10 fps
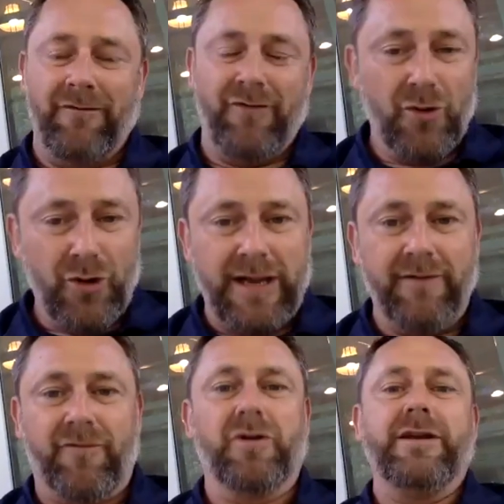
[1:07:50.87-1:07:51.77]
if you're
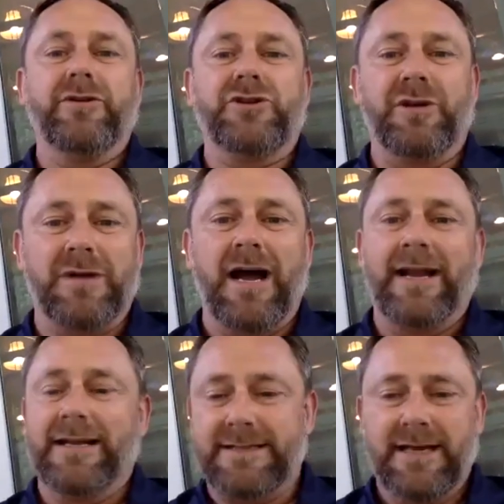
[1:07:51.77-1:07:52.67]
looking for leadership
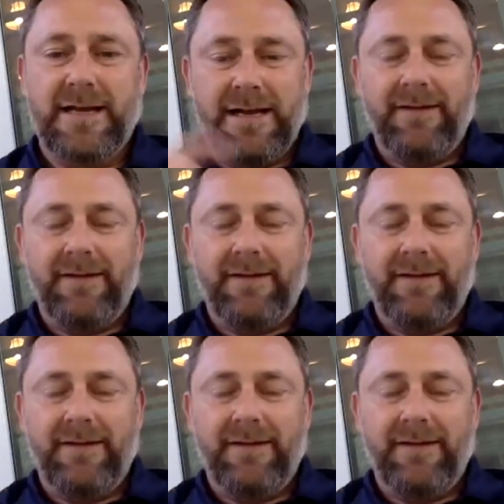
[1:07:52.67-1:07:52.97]
guidance